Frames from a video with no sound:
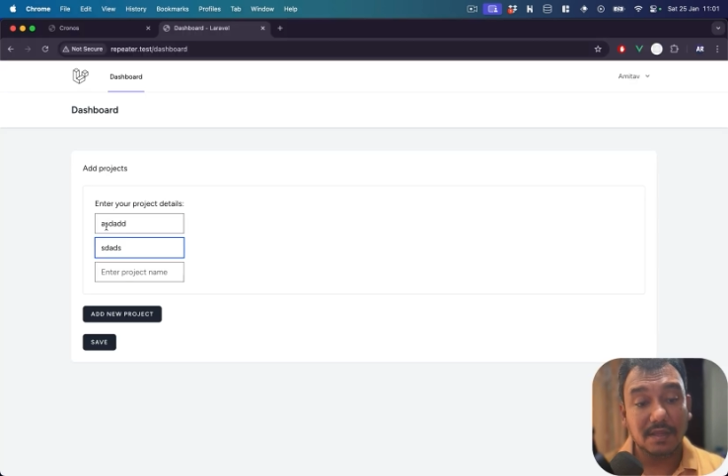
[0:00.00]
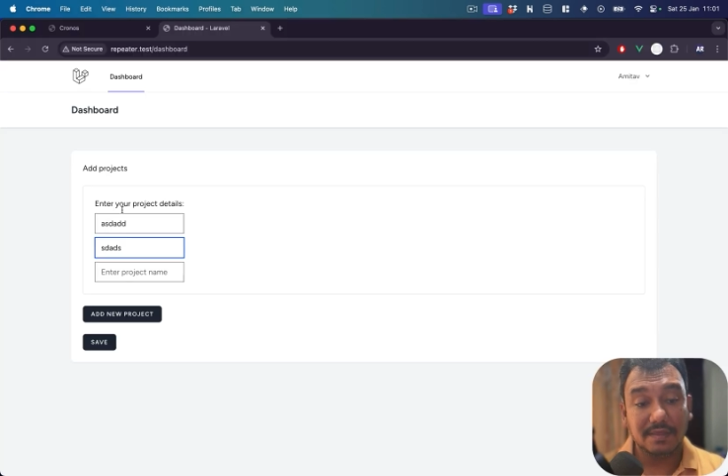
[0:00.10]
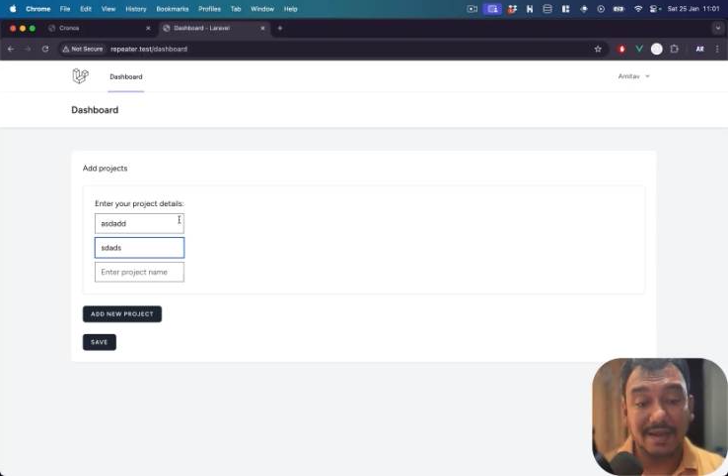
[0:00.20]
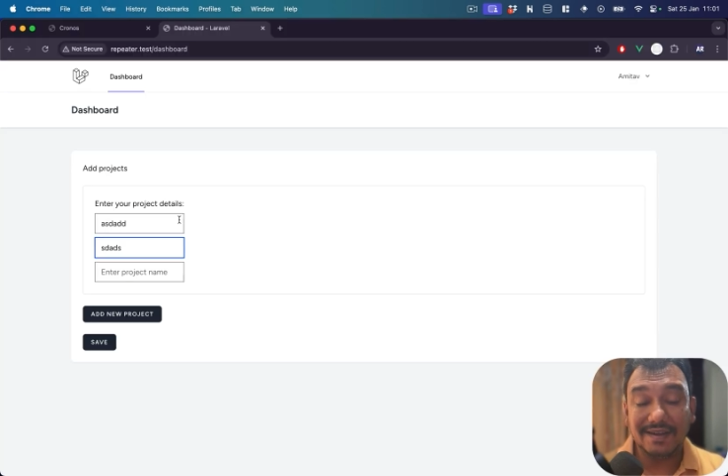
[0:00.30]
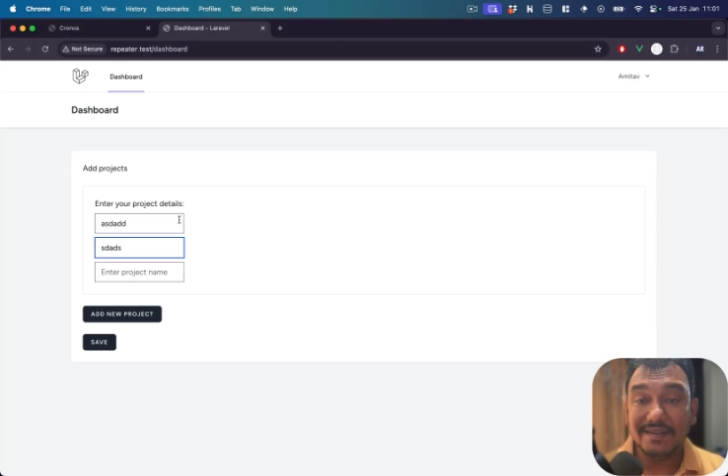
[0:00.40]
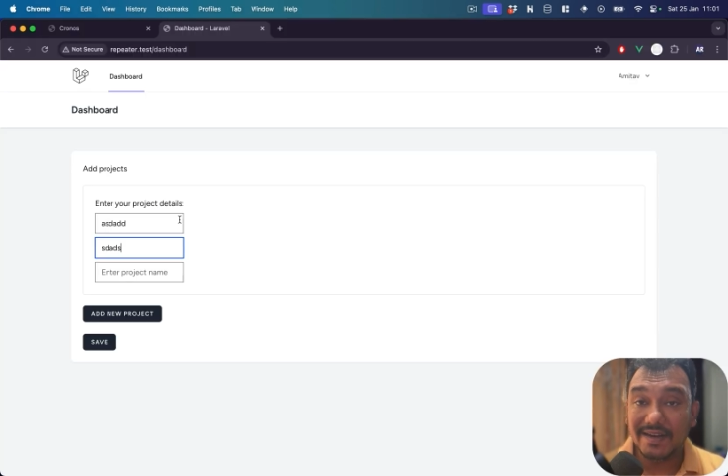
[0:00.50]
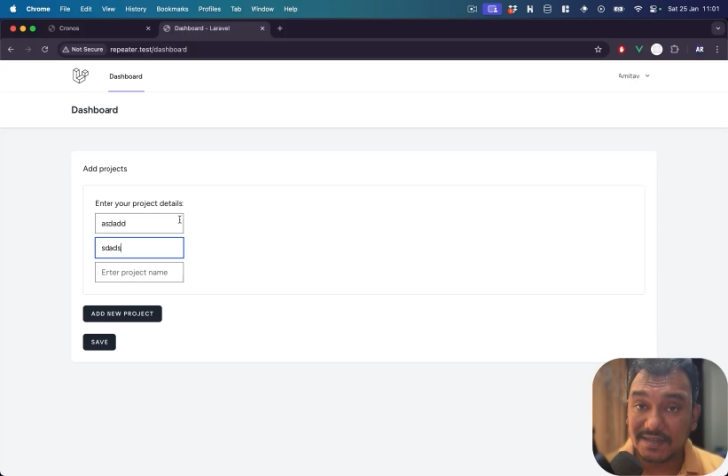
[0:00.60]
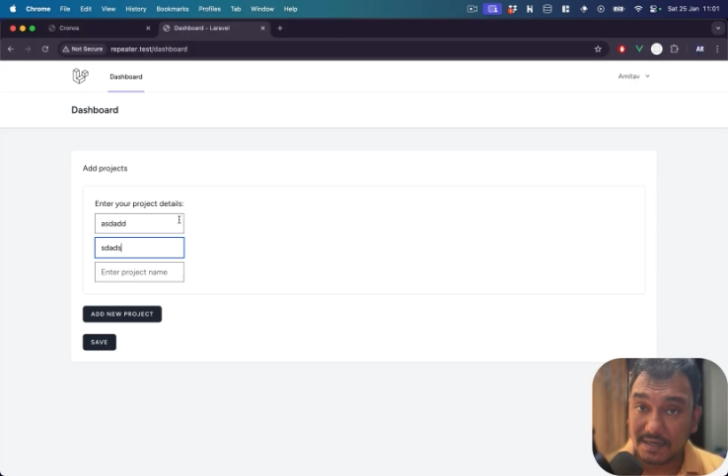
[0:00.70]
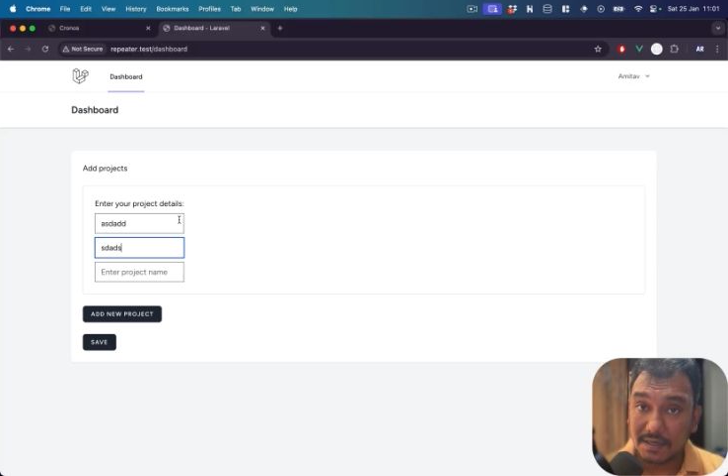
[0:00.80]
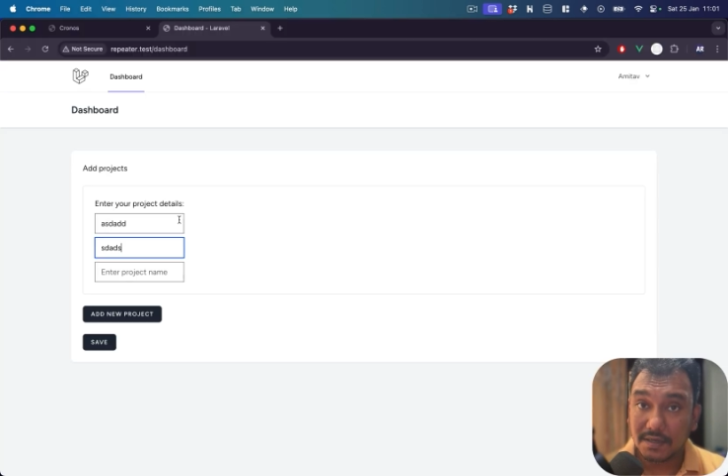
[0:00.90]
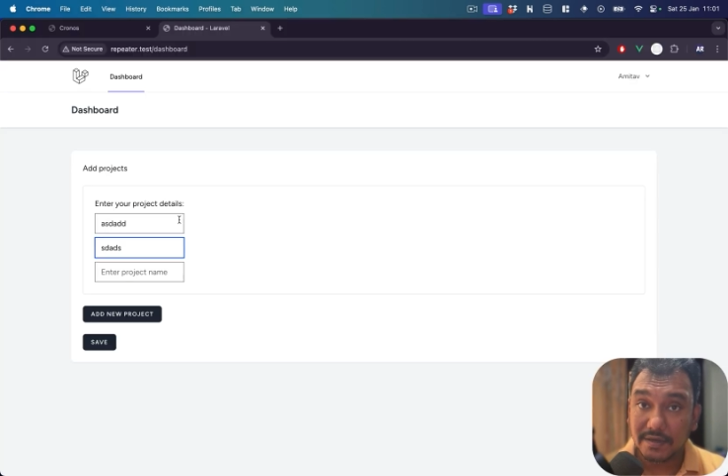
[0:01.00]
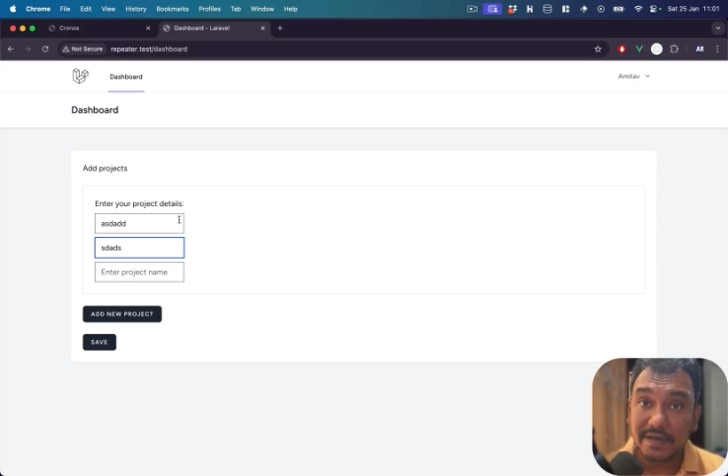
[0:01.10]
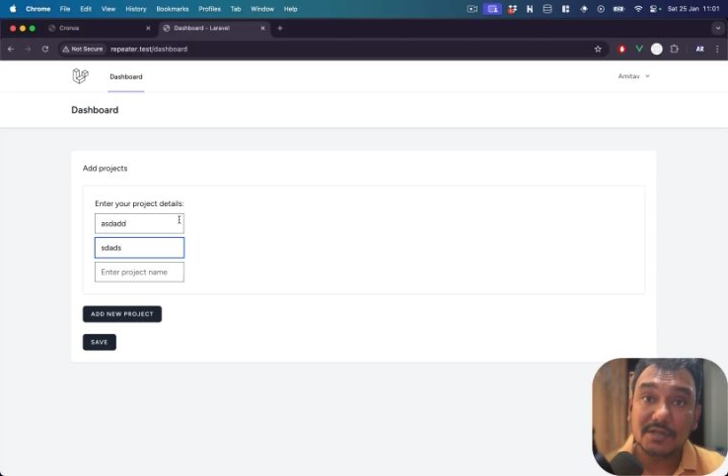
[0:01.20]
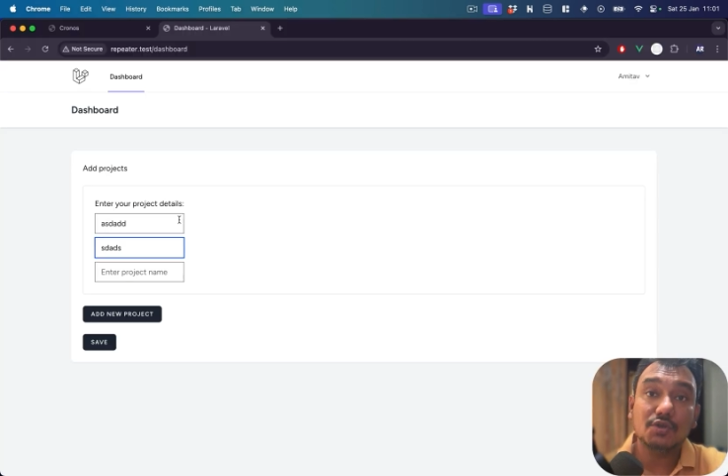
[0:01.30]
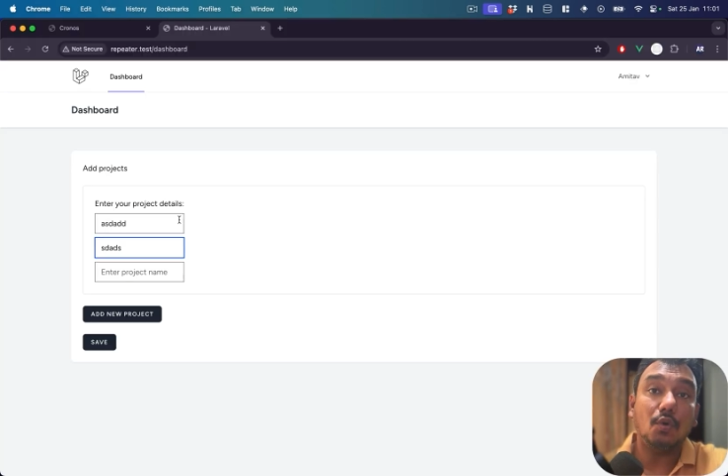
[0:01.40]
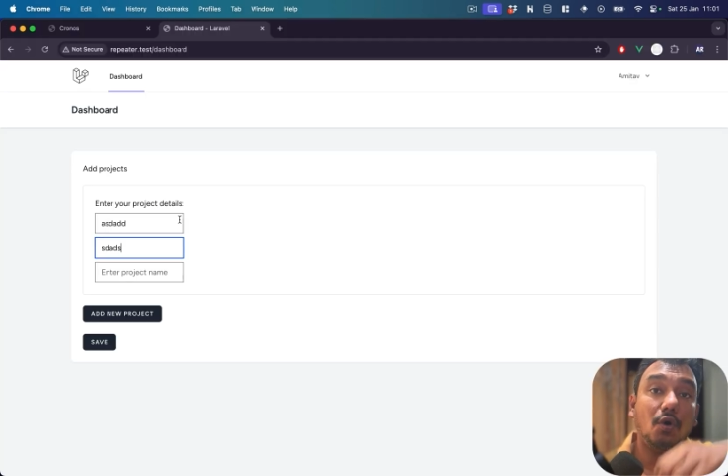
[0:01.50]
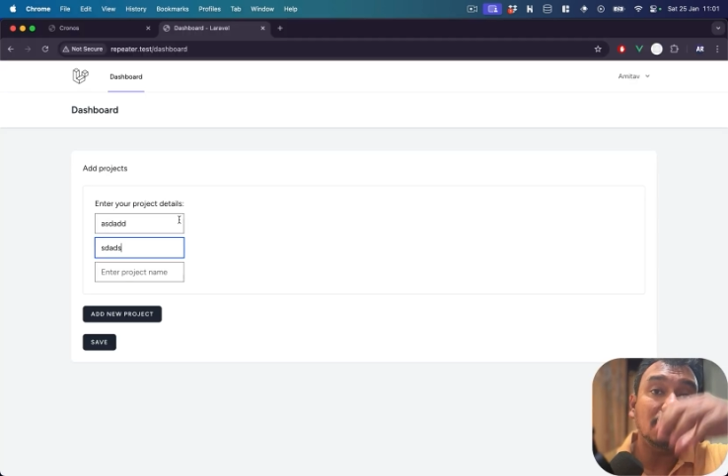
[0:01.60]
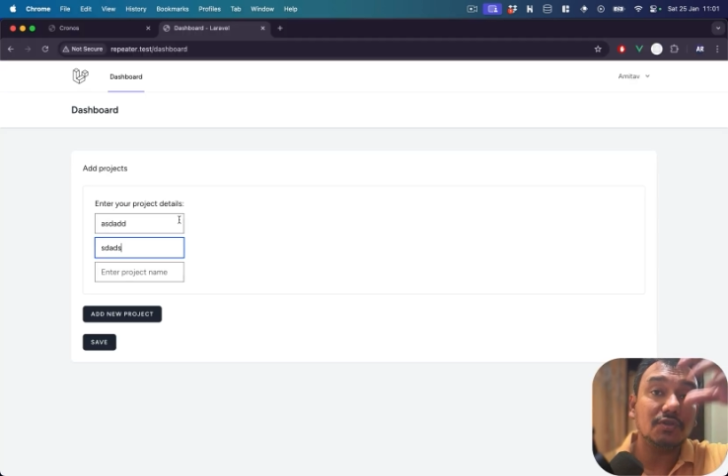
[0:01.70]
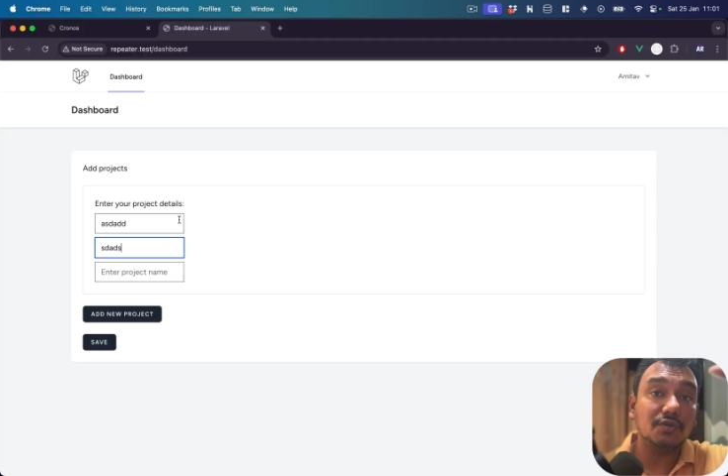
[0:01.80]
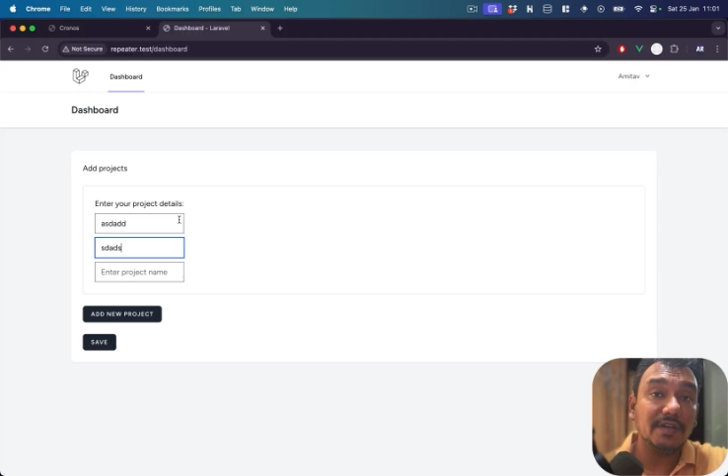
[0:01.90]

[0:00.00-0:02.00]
that data needs to also